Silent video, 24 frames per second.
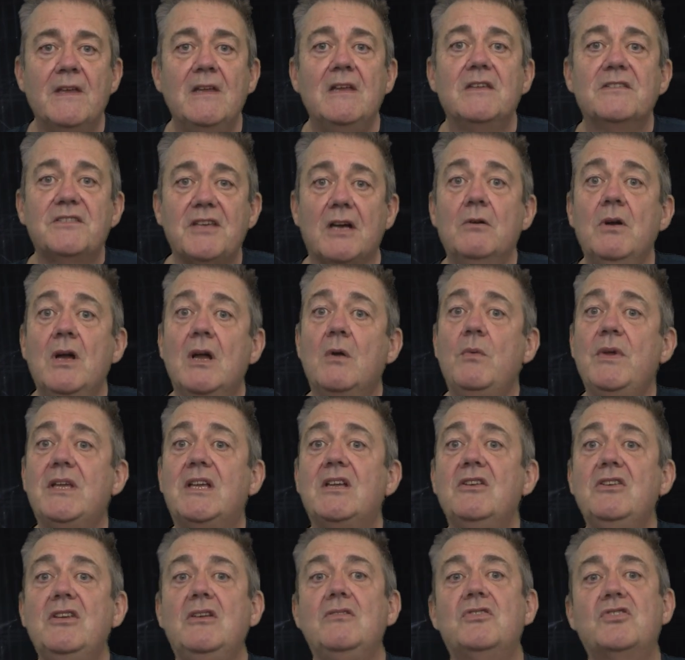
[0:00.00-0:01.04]
So we
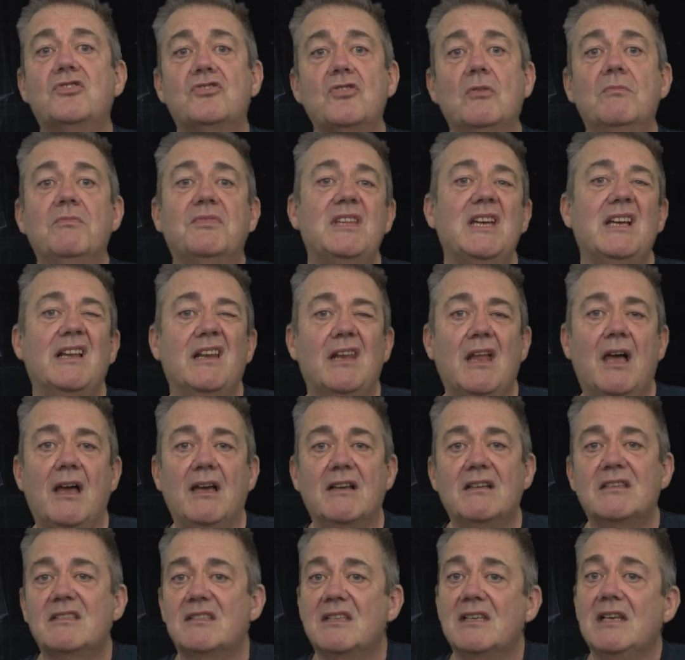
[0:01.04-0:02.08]
can use something
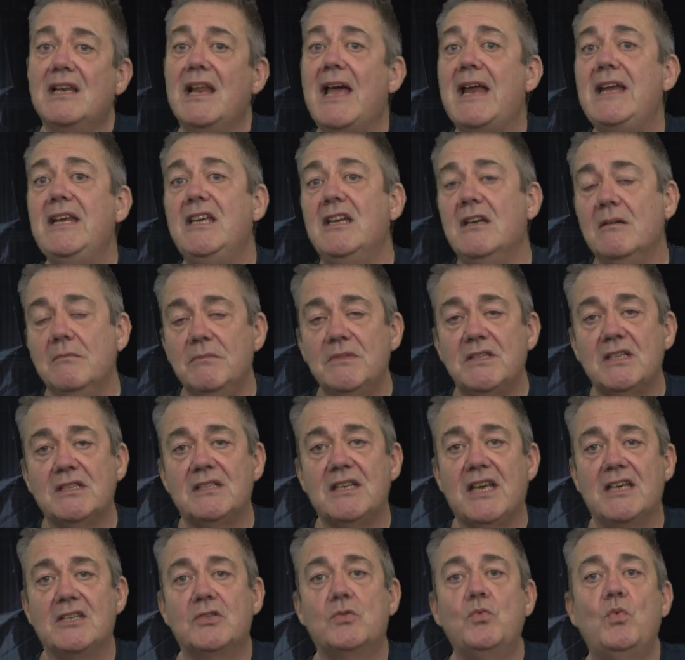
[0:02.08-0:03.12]
like Selenium to
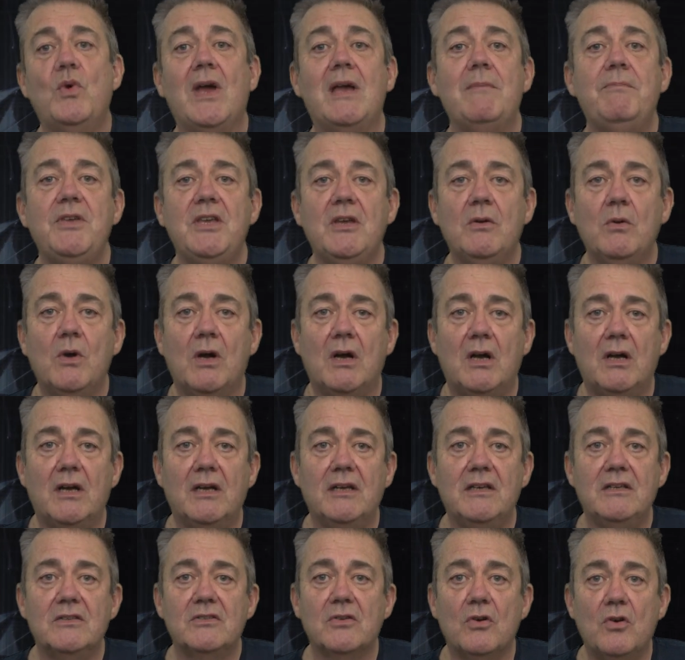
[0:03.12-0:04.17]
test web
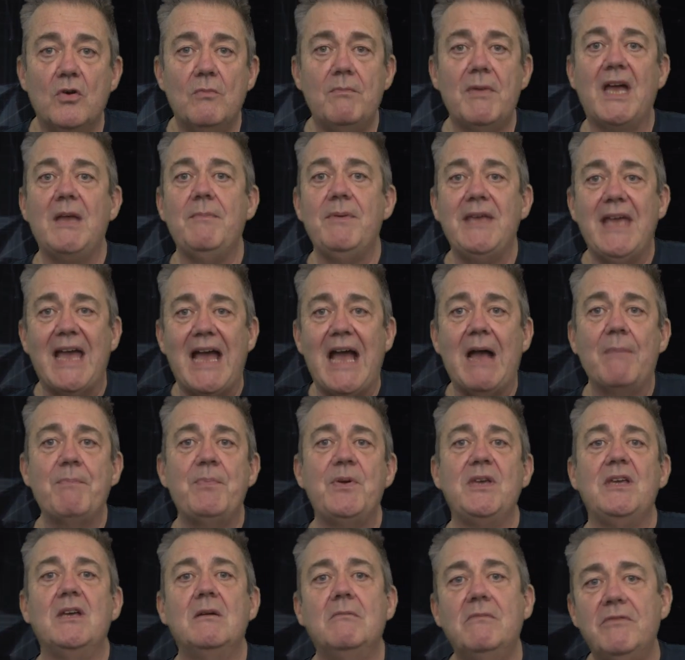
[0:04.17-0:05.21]
UIs, or maybe
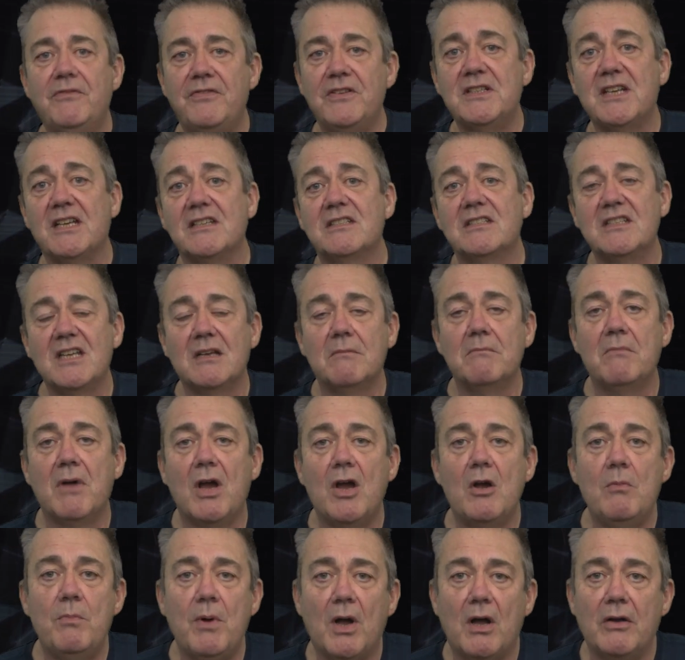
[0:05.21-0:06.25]
Appium for testing
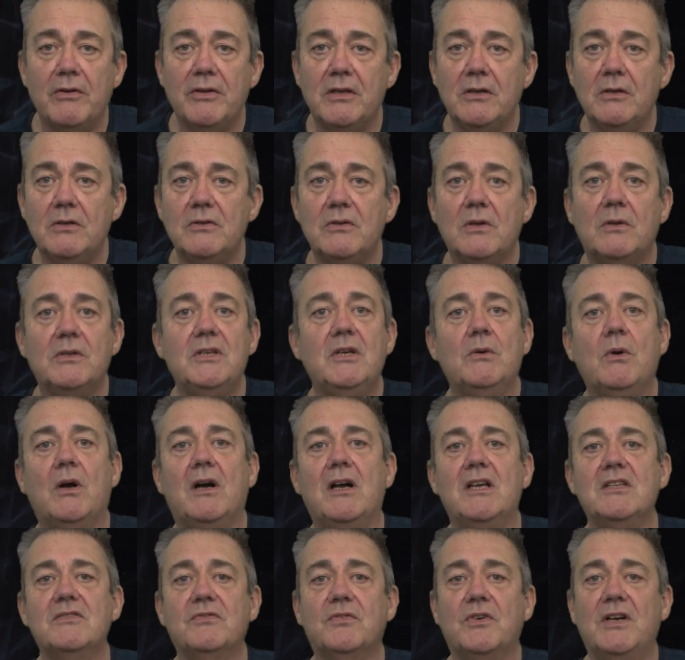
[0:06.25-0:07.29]
mobile
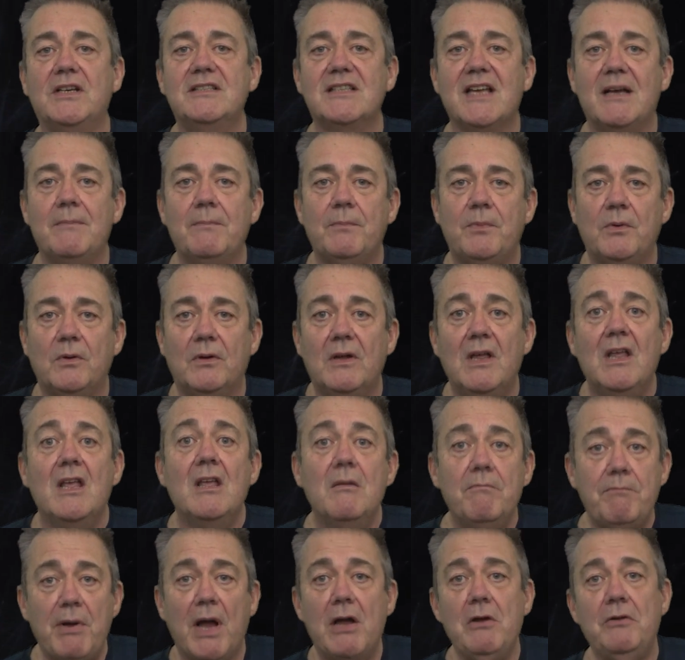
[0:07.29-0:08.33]
UIs, for example,
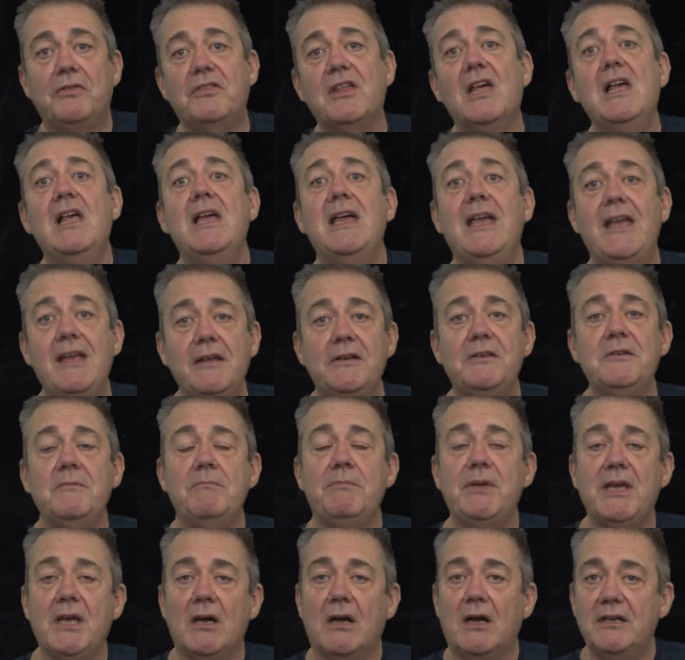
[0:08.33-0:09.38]
both hidden
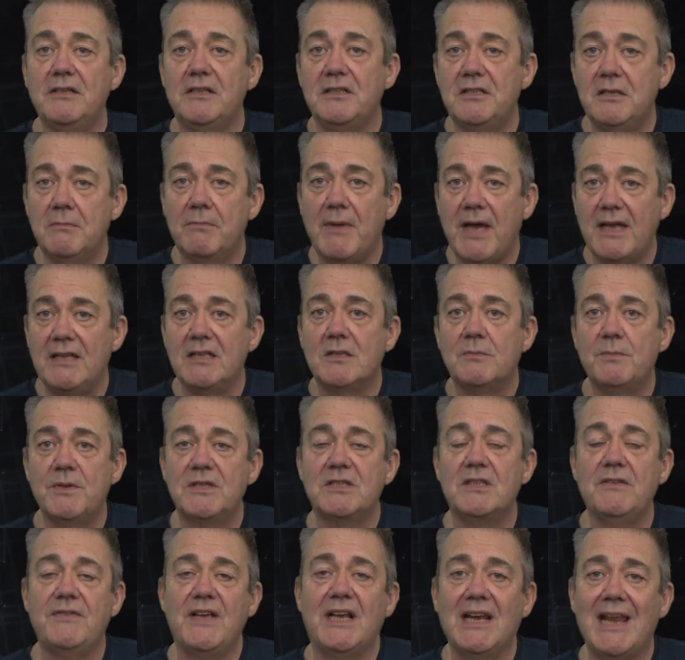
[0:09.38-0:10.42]
behind a
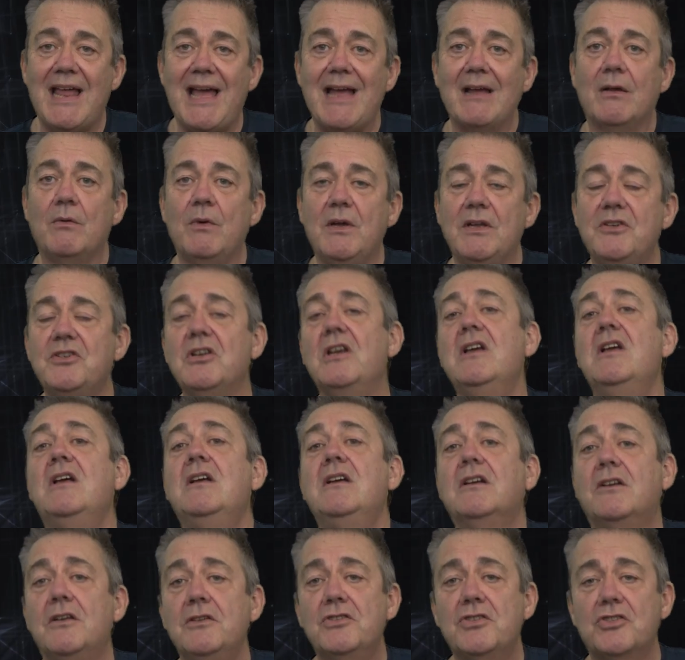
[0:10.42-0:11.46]
domain-specific language
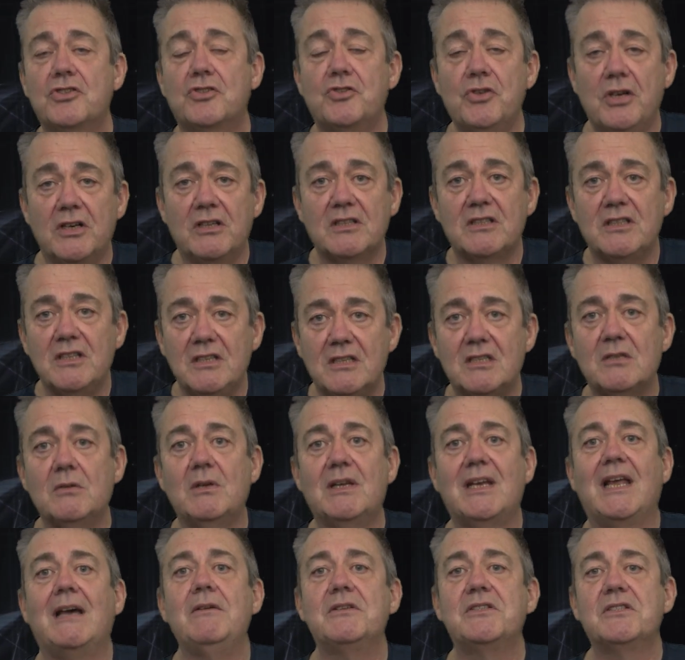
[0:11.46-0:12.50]
constructed to
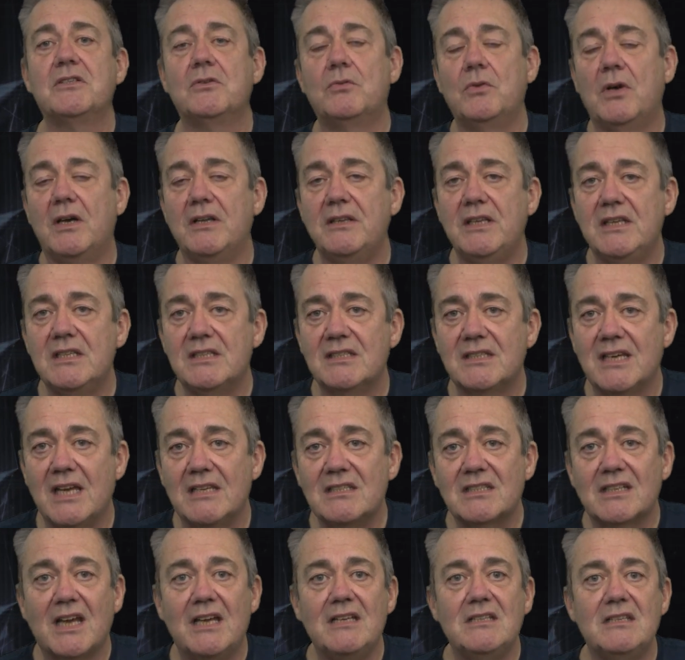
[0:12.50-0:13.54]
allow us to write these
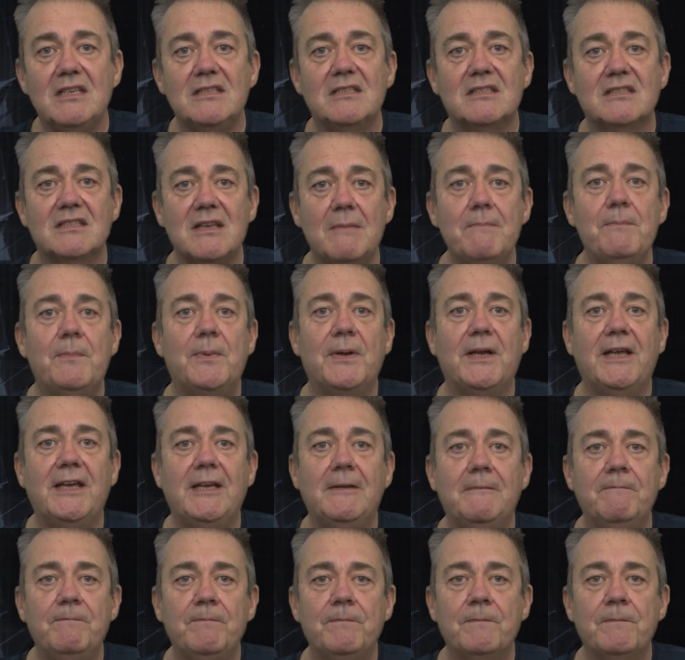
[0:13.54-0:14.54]
test cases simply.